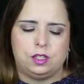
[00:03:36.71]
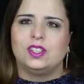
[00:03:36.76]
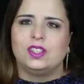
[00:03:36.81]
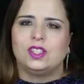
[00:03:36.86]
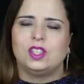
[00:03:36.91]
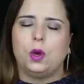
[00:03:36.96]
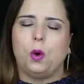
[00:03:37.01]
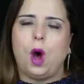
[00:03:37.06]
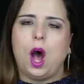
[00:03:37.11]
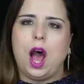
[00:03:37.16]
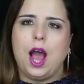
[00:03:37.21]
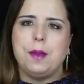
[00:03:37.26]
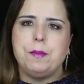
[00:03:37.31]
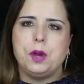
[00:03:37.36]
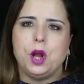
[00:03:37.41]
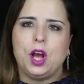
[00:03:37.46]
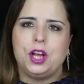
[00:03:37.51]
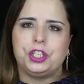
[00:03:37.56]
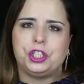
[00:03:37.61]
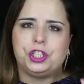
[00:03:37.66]
So I'm
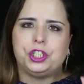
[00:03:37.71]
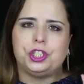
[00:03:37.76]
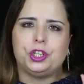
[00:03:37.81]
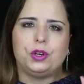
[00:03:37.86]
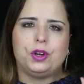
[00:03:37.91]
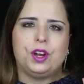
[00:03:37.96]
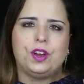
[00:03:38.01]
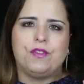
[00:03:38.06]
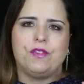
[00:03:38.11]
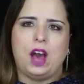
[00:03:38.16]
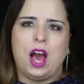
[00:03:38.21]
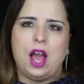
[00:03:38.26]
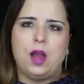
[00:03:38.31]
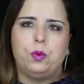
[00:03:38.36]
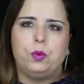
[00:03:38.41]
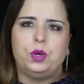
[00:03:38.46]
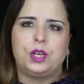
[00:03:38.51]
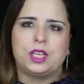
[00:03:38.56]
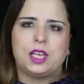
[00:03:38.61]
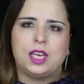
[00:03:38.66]
not sure if I
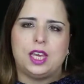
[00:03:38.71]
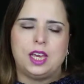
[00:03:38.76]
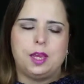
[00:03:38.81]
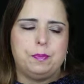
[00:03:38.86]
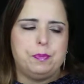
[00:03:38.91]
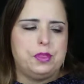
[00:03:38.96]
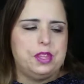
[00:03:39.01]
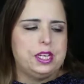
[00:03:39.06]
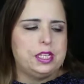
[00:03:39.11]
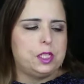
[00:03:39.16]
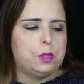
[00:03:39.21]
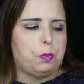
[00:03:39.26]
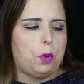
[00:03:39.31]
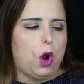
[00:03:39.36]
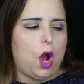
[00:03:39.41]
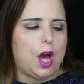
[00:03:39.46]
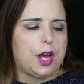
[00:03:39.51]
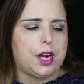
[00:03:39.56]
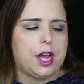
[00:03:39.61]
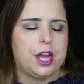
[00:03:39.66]
will keep this
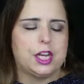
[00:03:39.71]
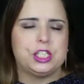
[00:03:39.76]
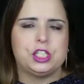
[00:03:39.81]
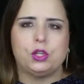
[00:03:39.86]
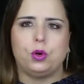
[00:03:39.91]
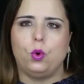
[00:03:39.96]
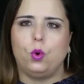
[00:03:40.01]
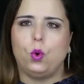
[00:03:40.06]
product